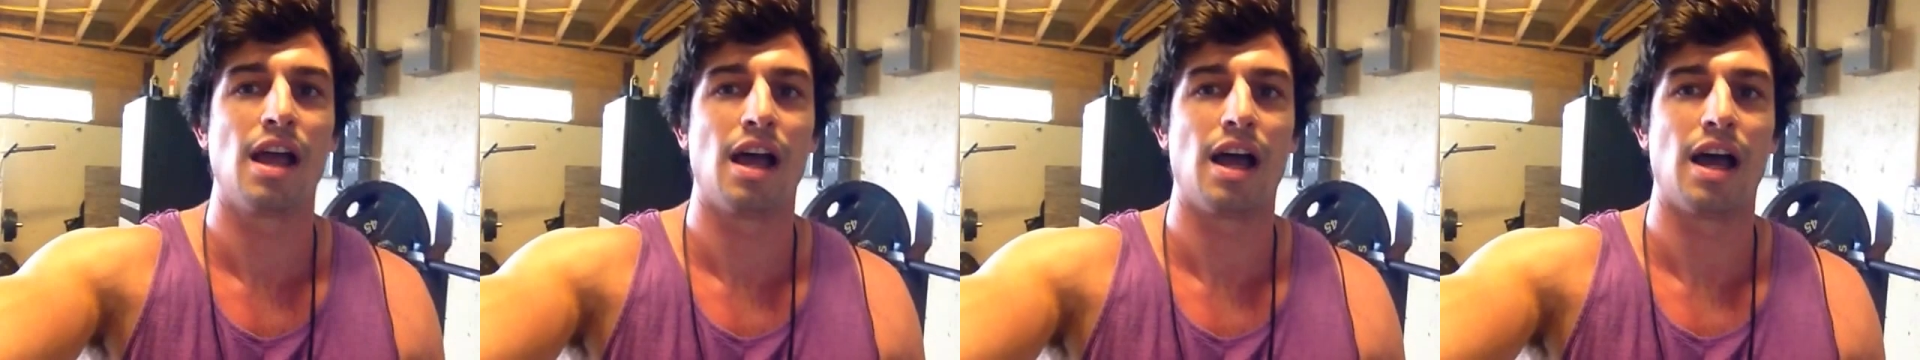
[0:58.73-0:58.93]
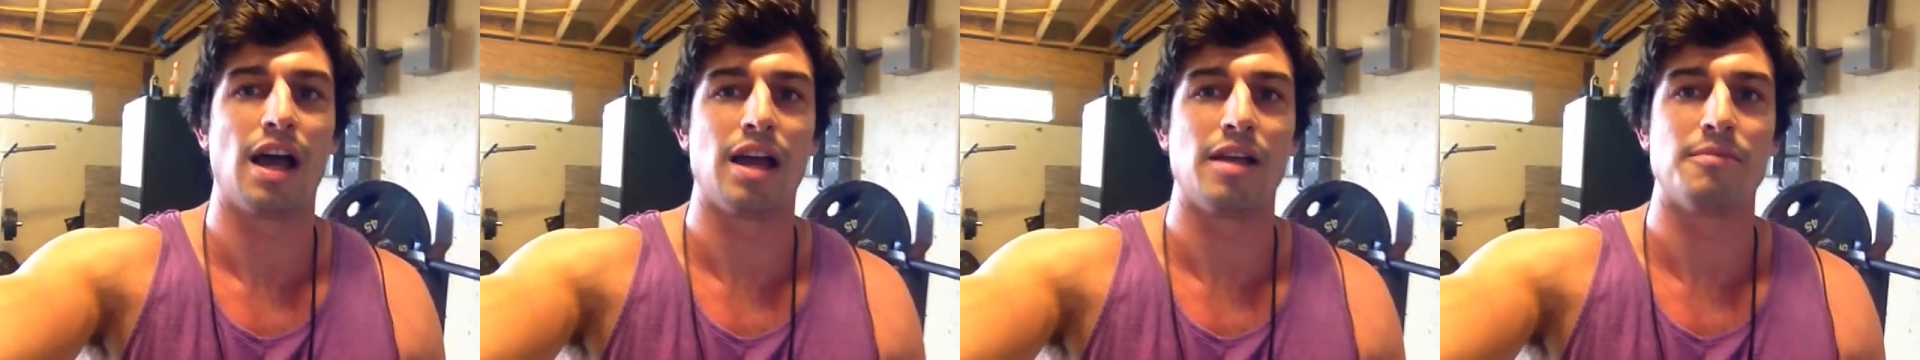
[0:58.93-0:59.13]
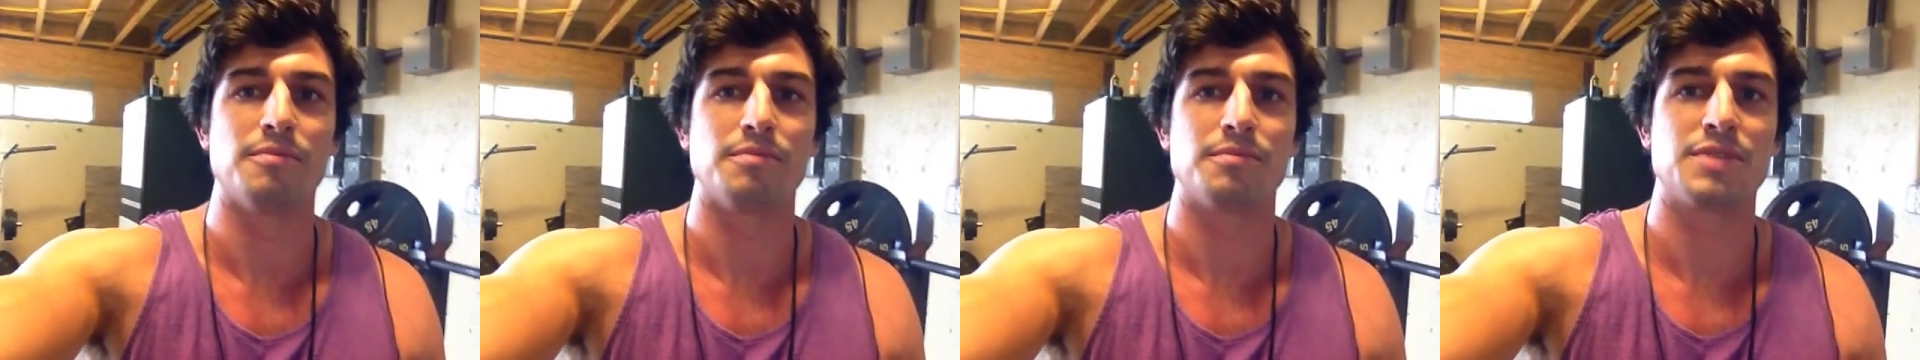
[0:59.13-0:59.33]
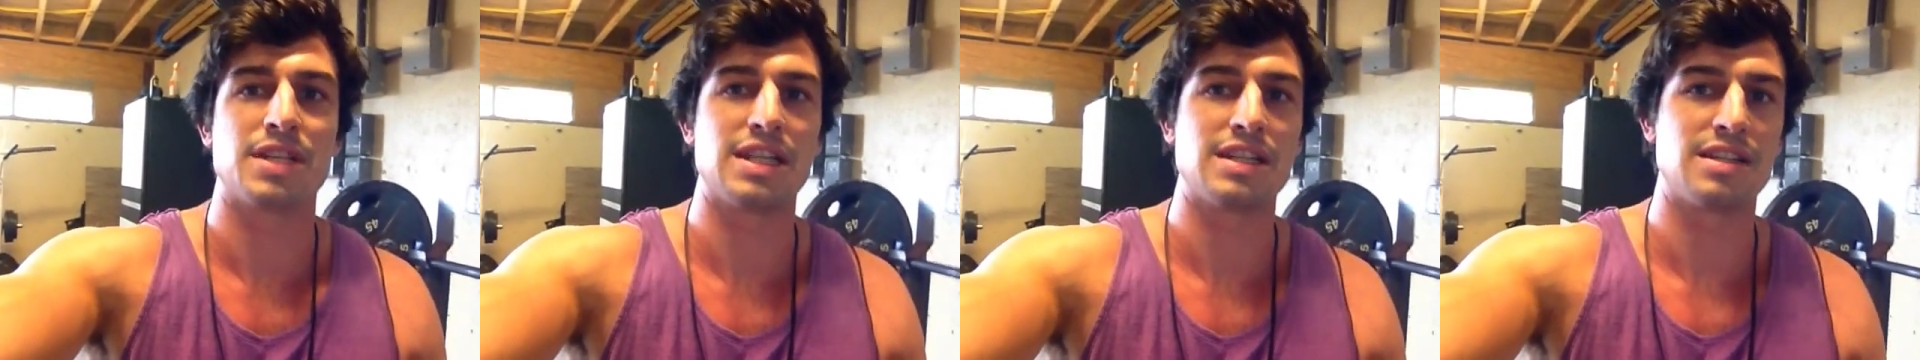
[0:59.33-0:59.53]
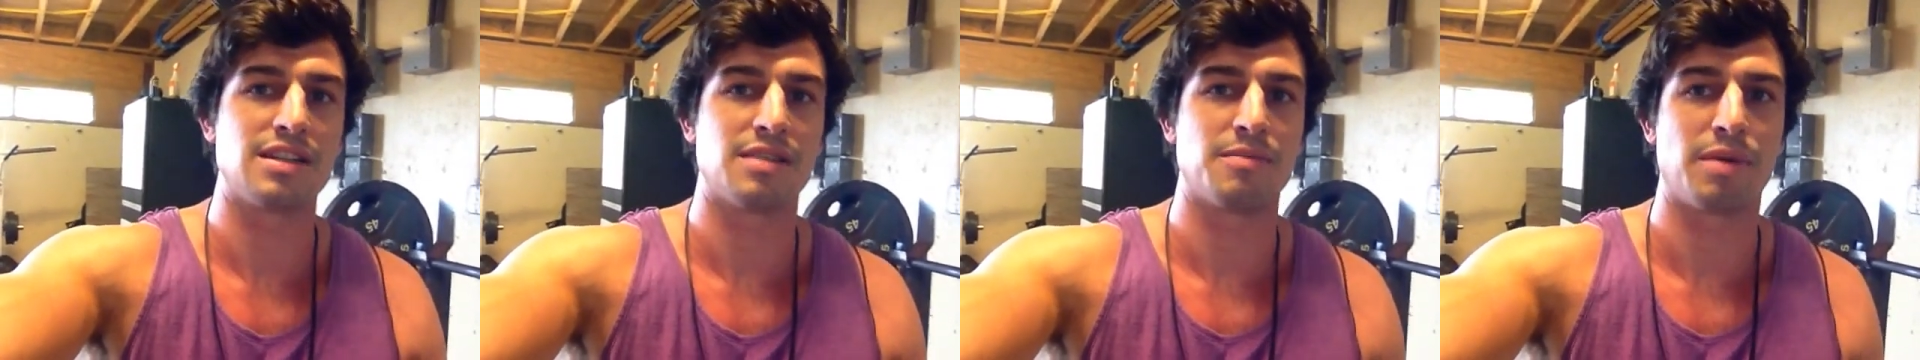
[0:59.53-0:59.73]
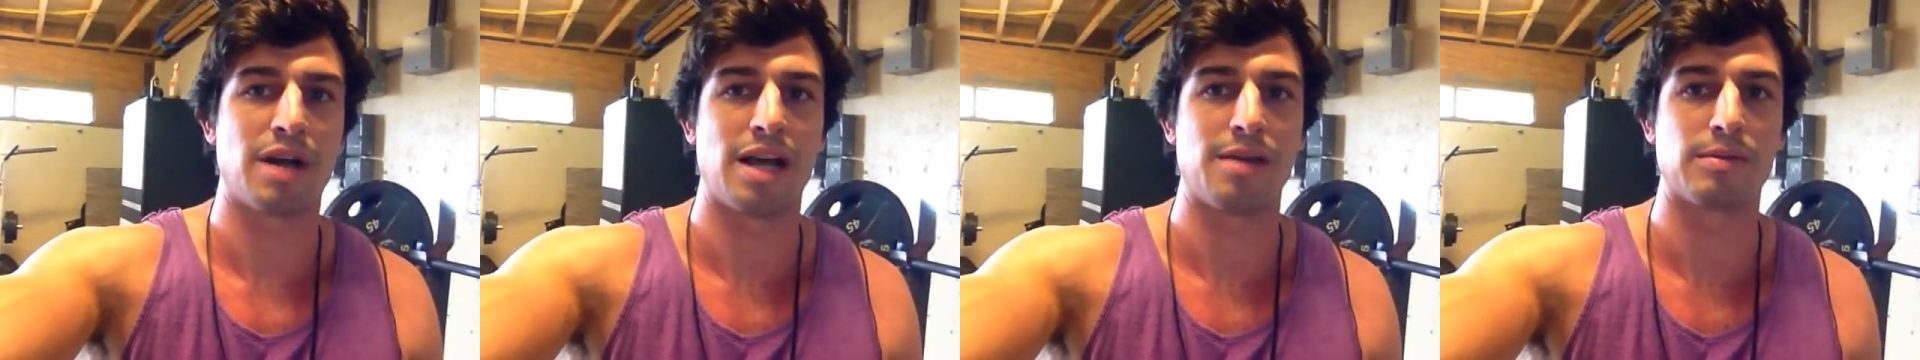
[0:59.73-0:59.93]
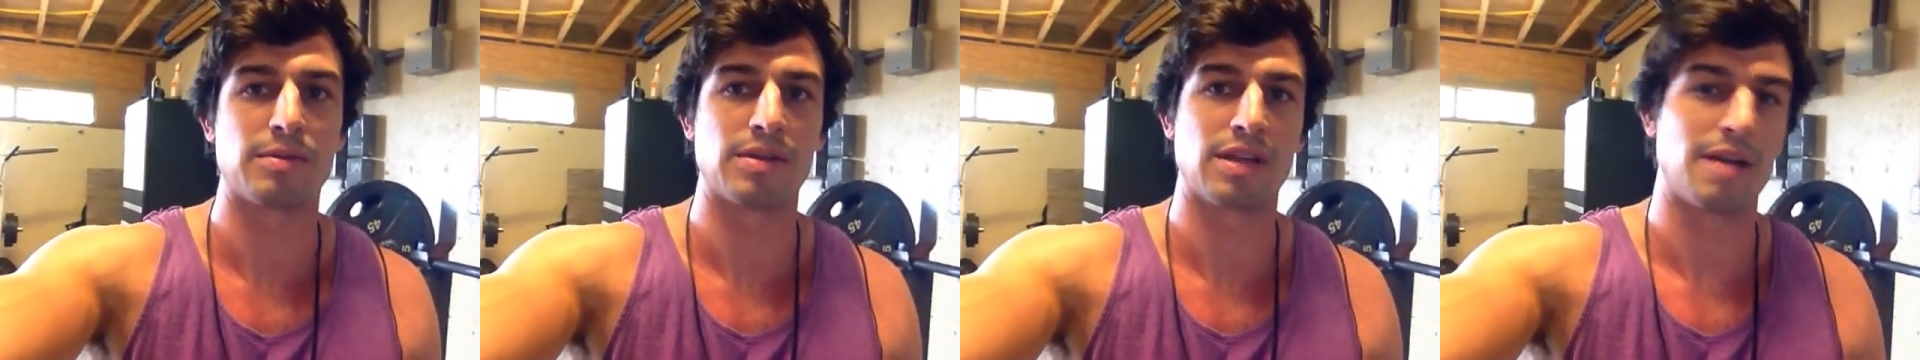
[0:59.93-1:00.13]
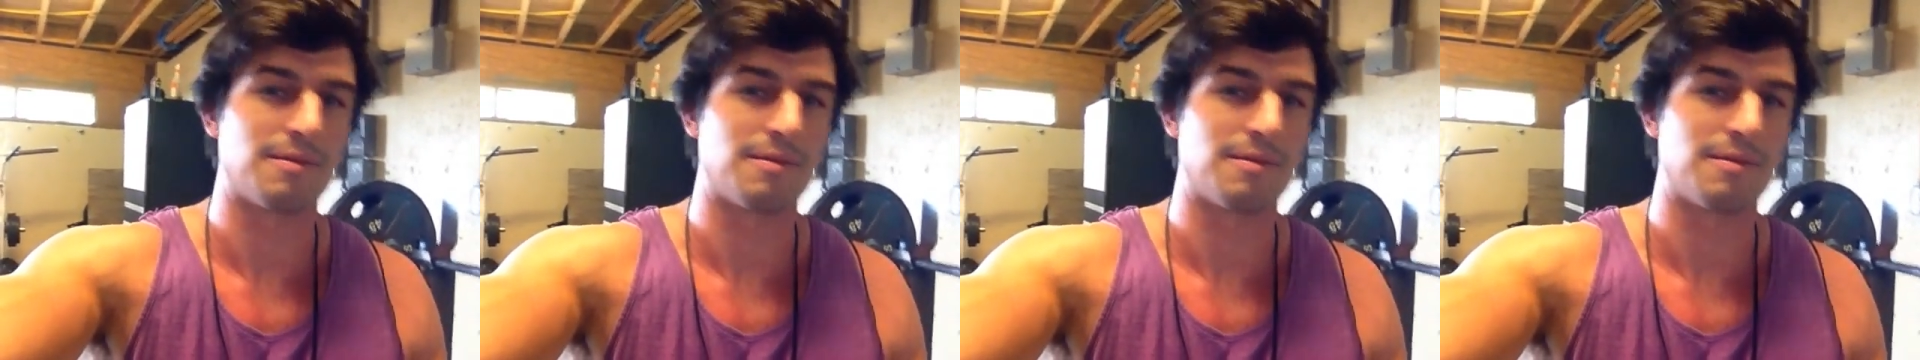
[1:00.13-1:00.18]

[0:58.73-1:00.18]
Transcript: I'm teaching the Bible,